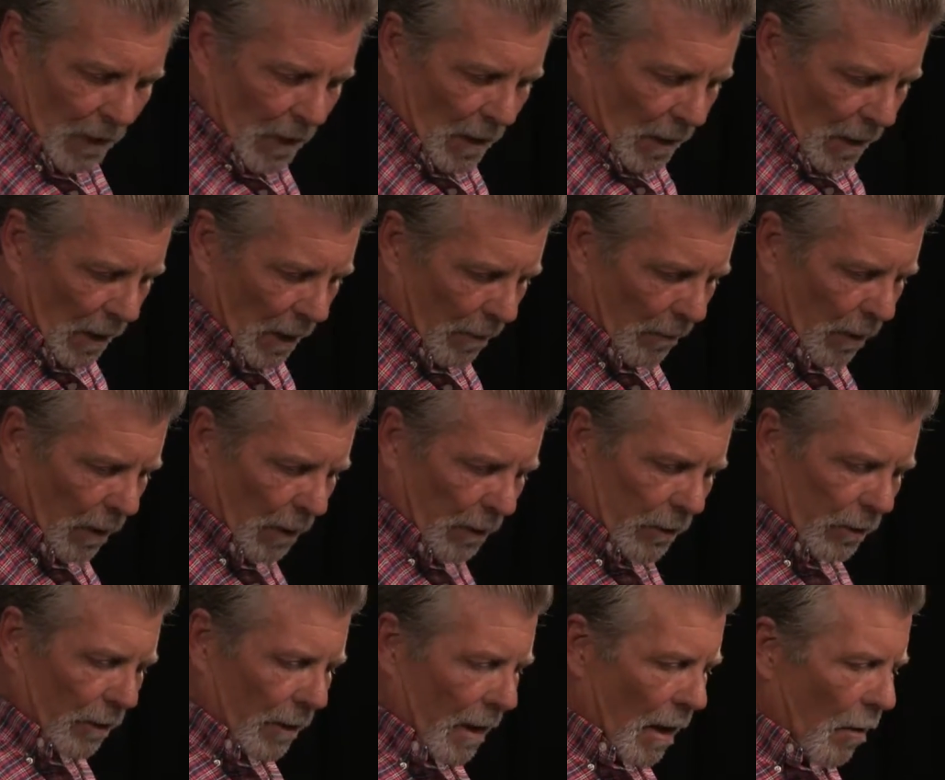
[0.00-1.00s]
And I'm going to
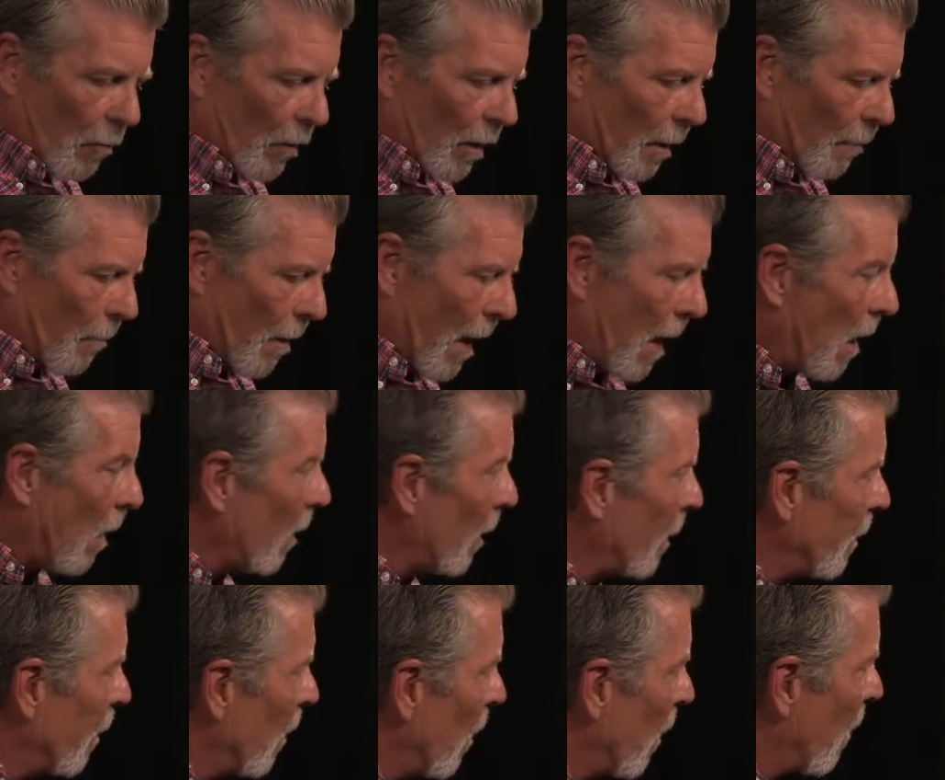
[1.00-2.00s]
do that with a palette
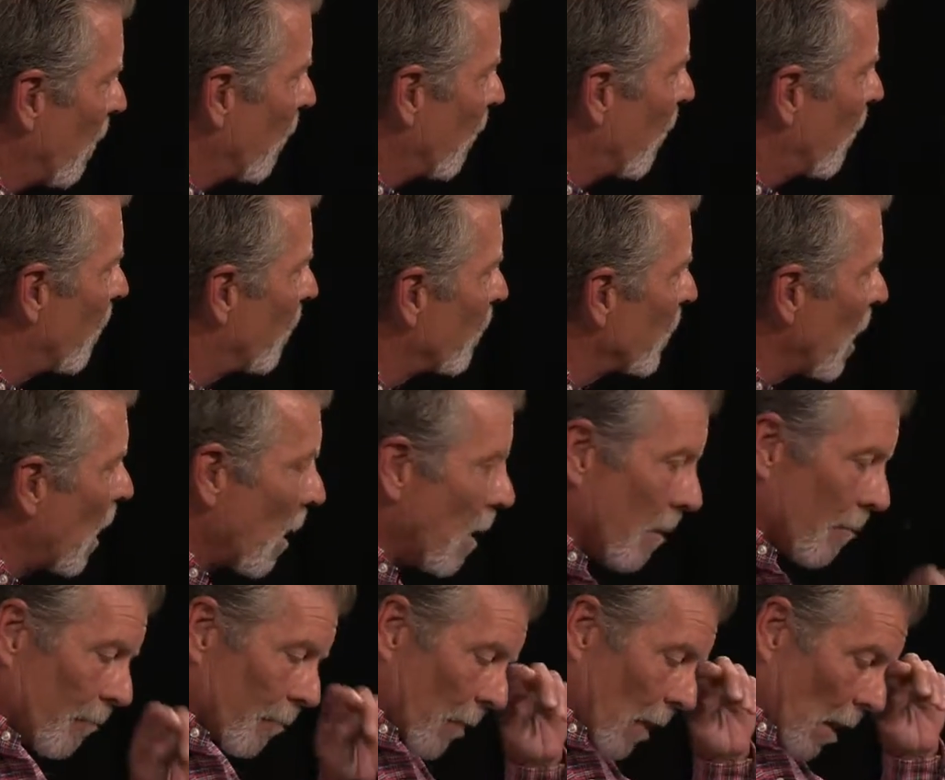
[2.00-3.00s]
knife,
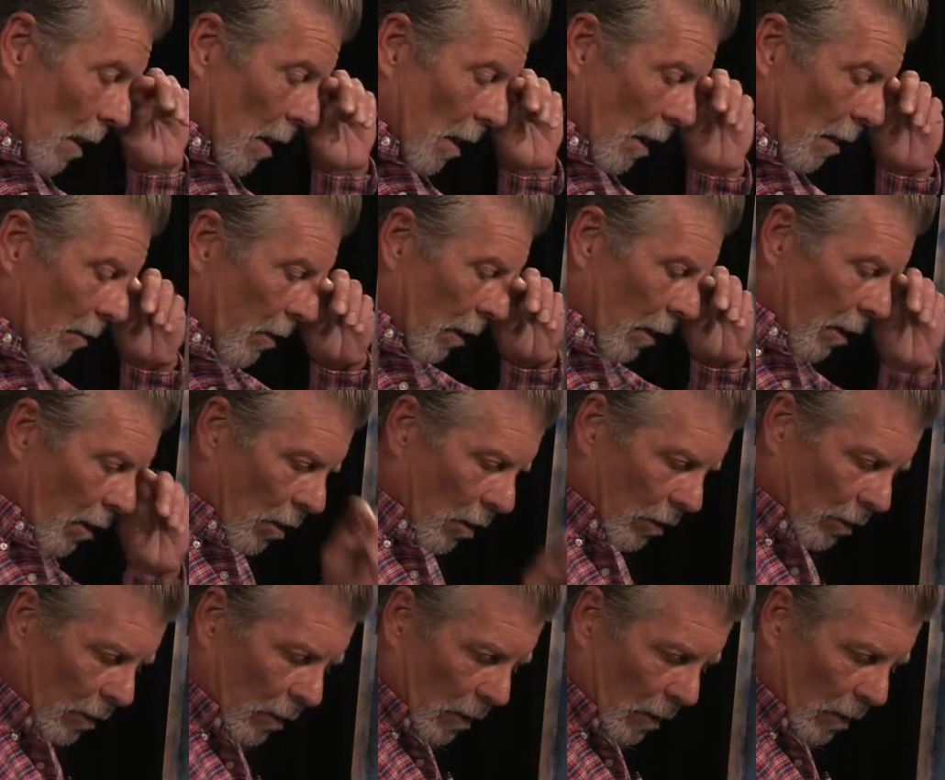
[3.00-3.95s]
and I'm going to go